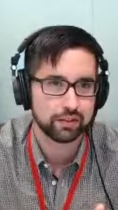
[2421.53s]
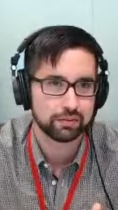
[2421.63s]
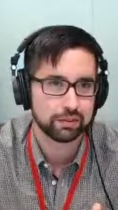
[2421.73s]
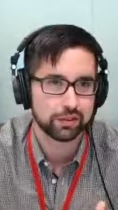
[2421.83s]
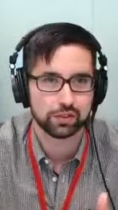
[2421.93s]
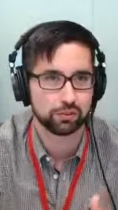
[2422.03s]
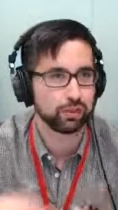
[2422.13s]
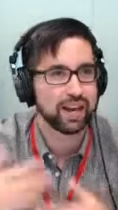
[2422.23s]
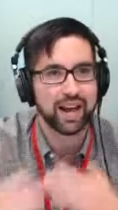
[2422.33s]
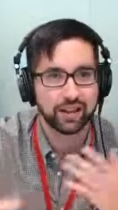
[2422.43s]
Let's just
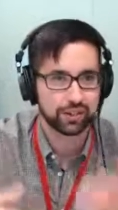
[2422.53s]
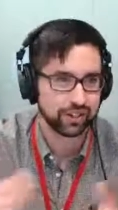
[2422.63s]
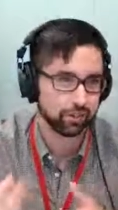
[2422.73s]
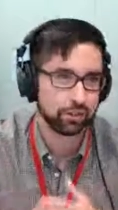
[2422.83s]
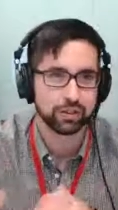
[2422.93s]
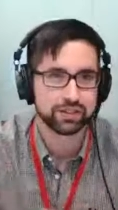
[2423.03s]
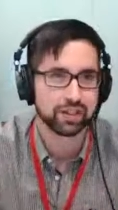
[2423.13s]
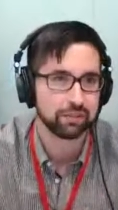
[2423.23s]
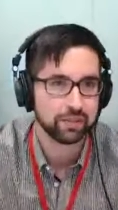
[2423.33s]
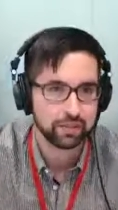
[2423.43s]
rehash that one more time.